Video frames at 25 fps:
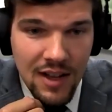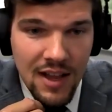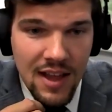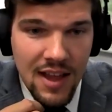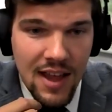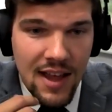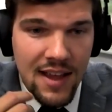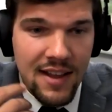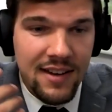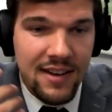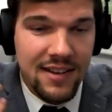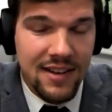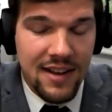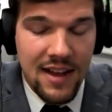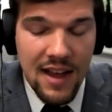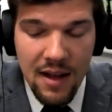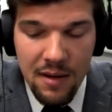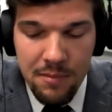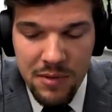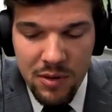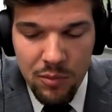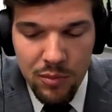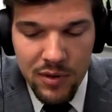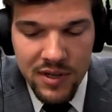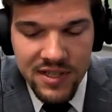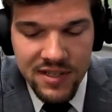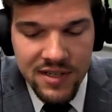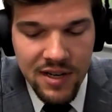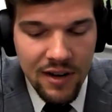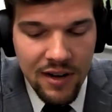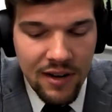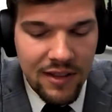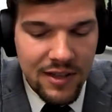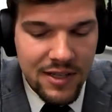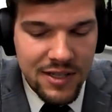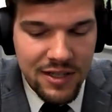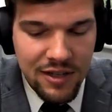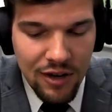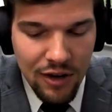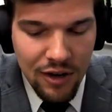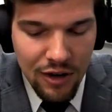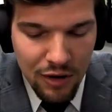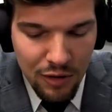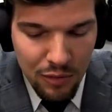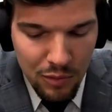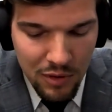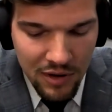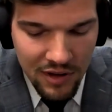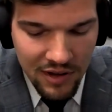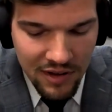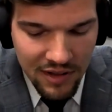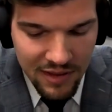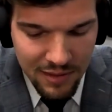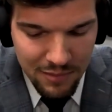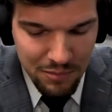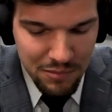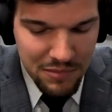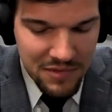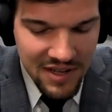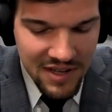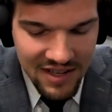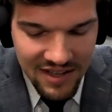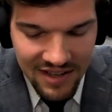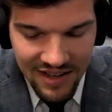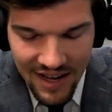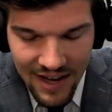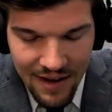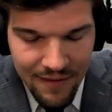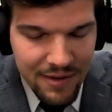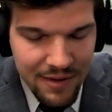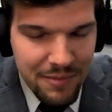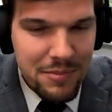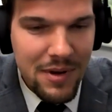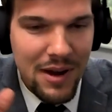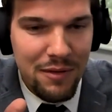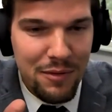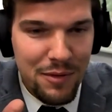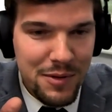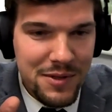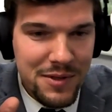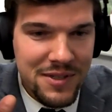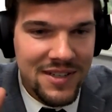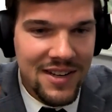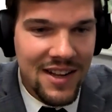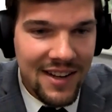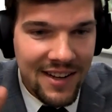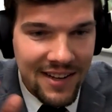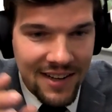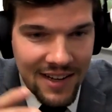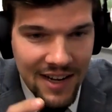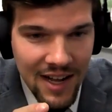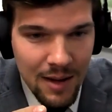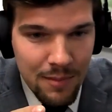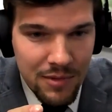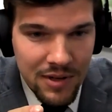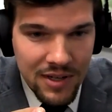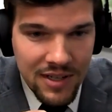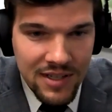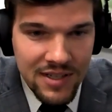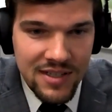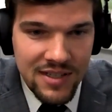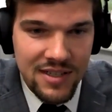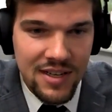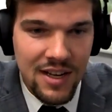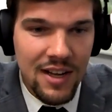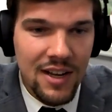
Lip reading: And I mean, we started this call with me having my roots in economics.